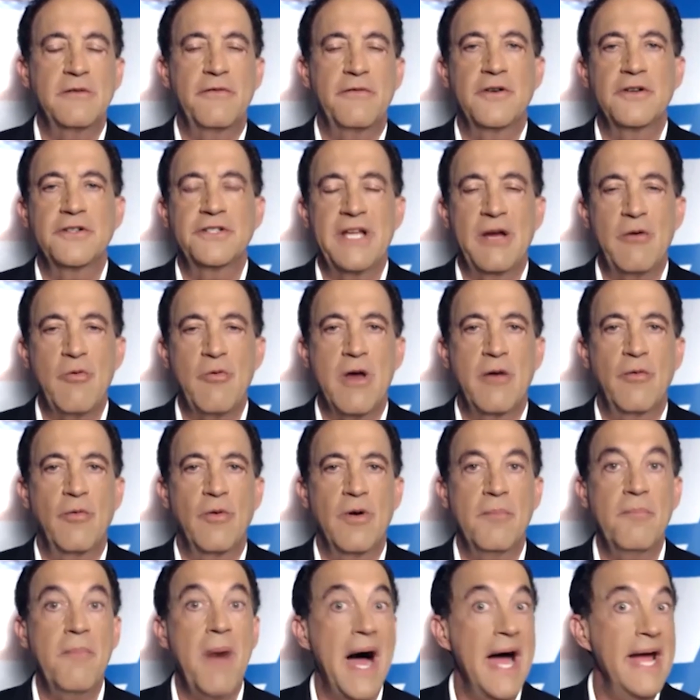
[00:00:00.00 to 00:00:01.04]
First, I want to
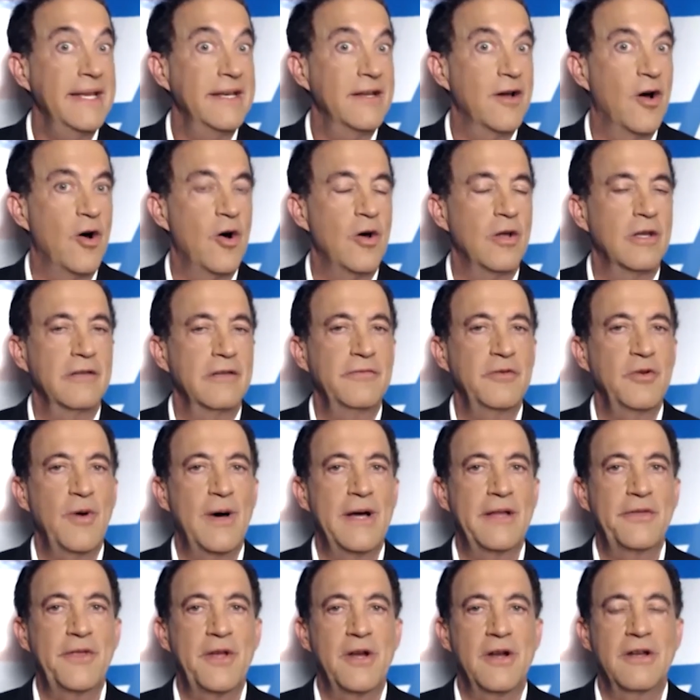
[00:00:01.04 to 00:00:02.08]
remind all of you
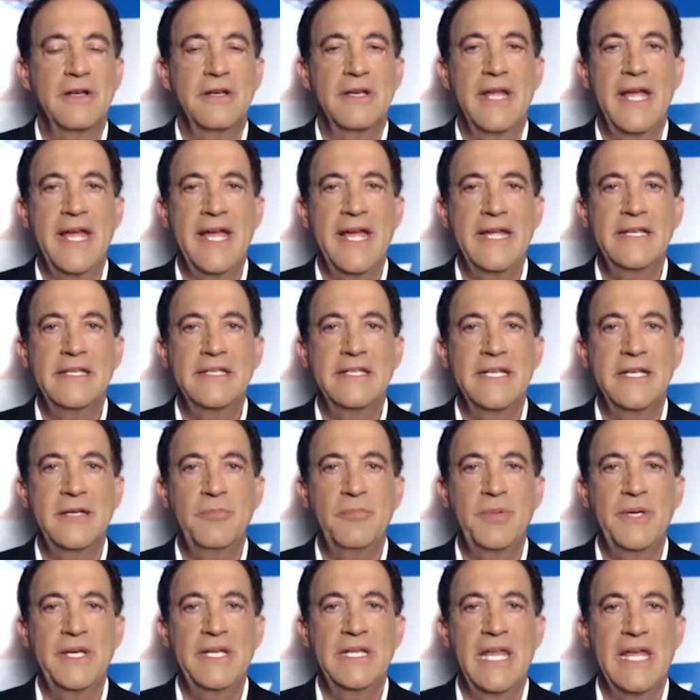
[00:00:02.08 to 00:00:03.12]
out there in
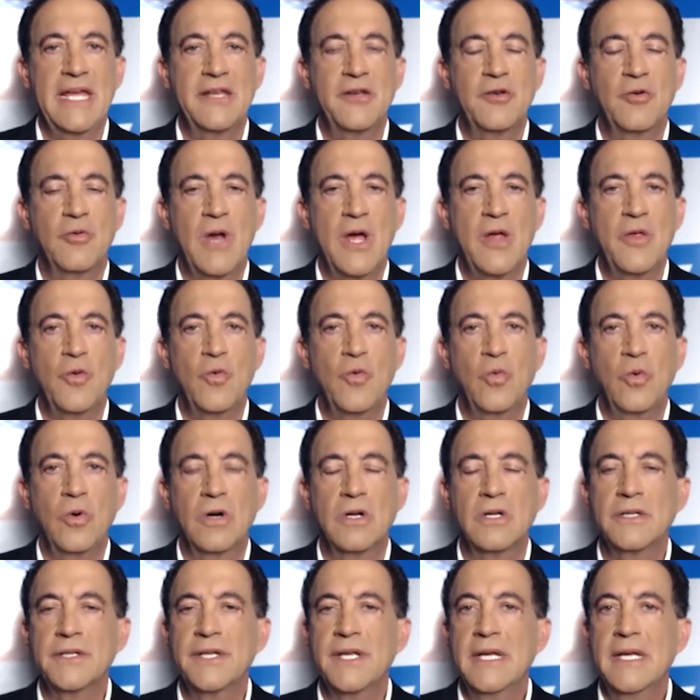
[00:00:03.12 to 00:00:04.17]
ATP land around the
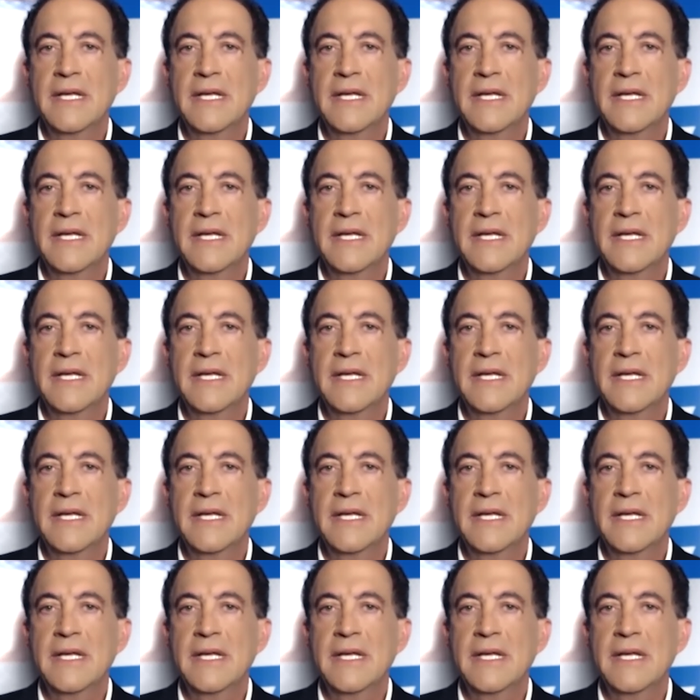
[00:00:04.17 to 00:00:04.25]
world,